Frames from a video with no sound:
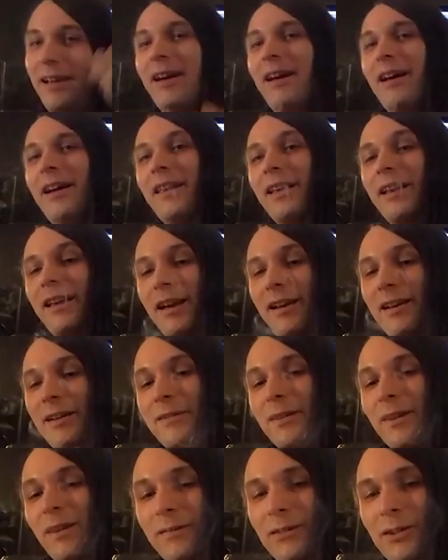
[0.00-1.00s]
that kind
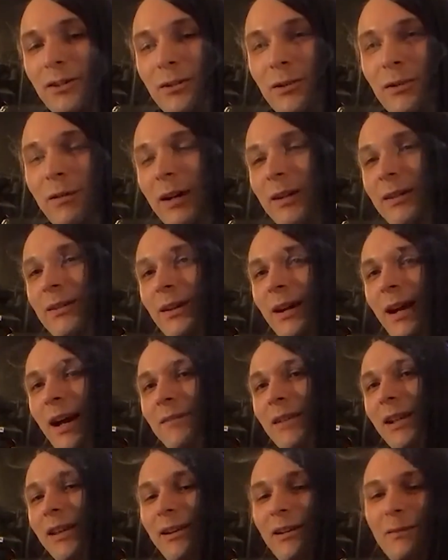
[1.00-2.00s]
of stuff you do when you
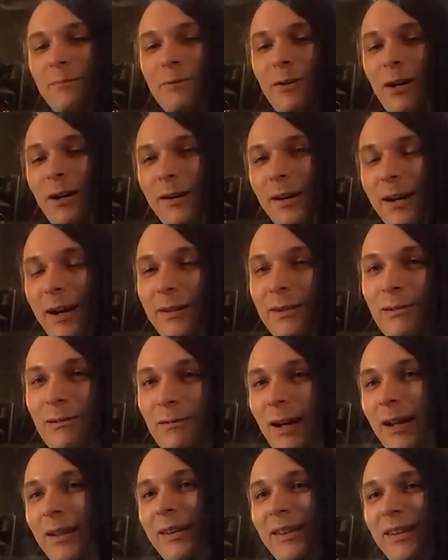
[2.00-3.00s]
have a little brother and you
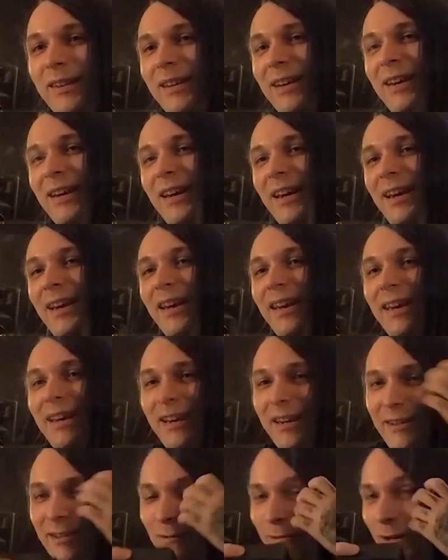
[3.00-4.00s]
want
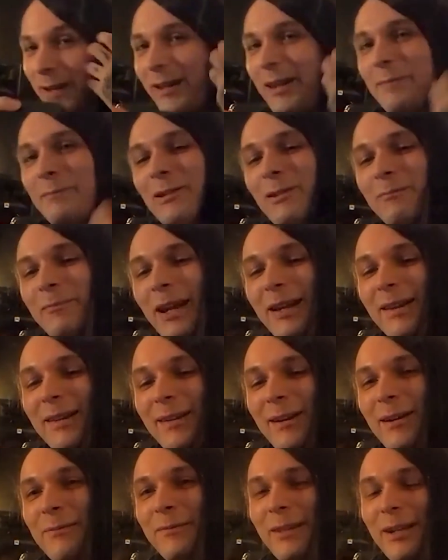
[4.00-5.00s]
you want him to make
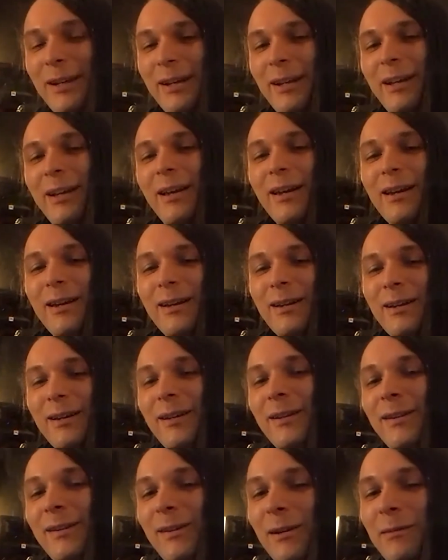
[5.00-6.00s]
some
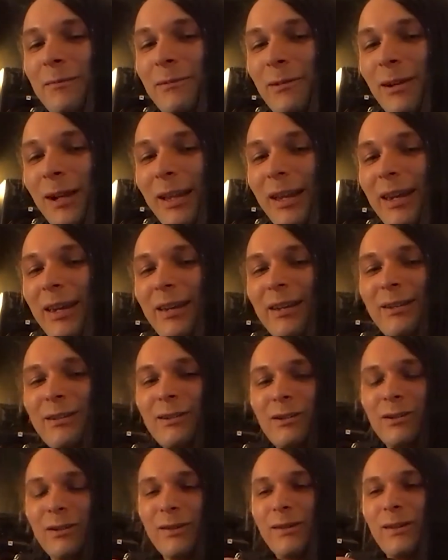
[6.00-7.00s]
really
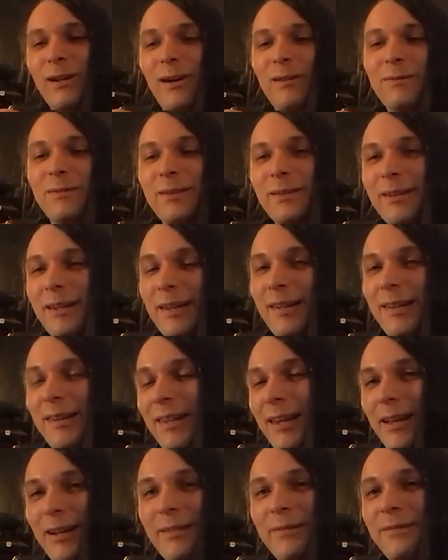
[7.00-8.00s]
good stuff
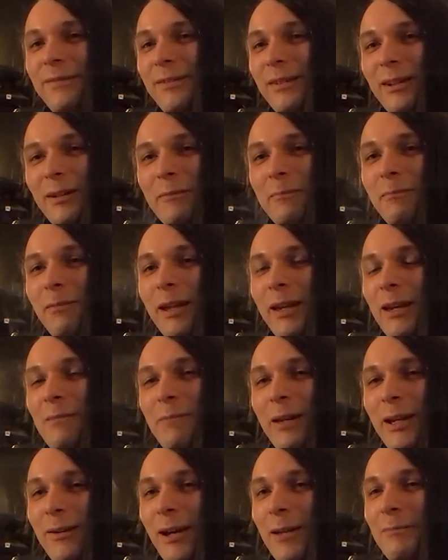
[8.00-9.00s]
instead of
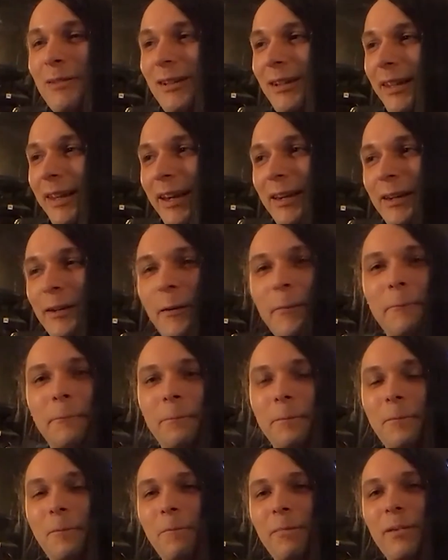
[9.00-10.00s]
playing video games all day.
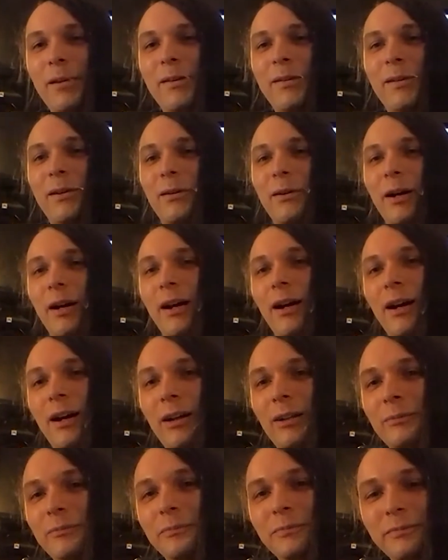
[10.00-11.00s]
So
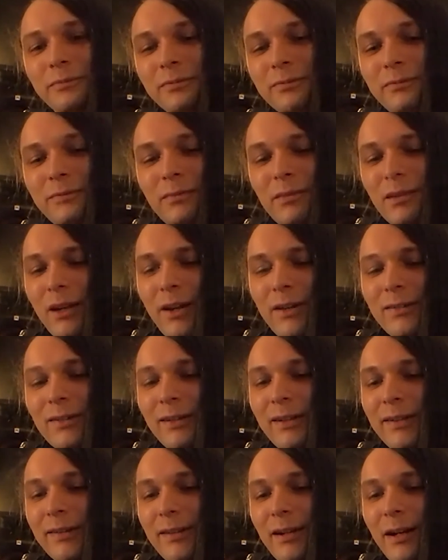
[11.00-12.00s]
I
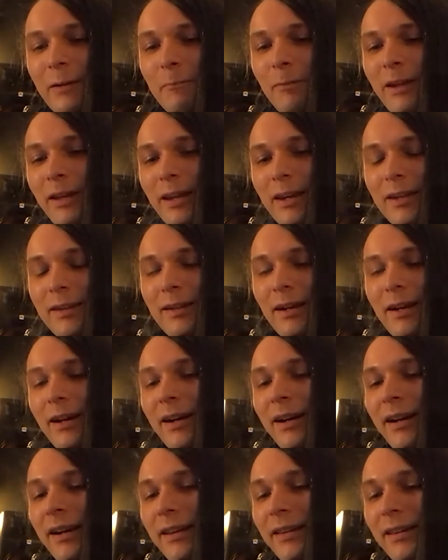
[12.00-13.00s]
actually started playing
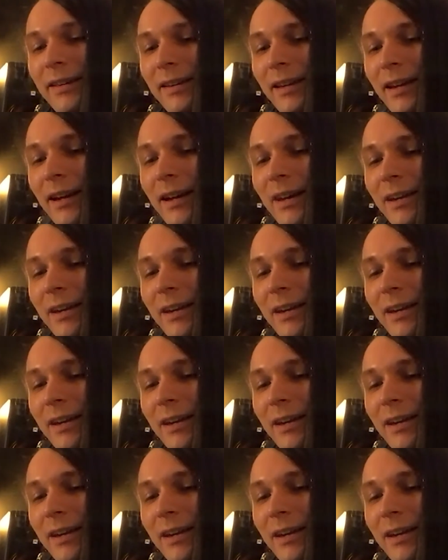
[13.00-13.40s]
guitar, and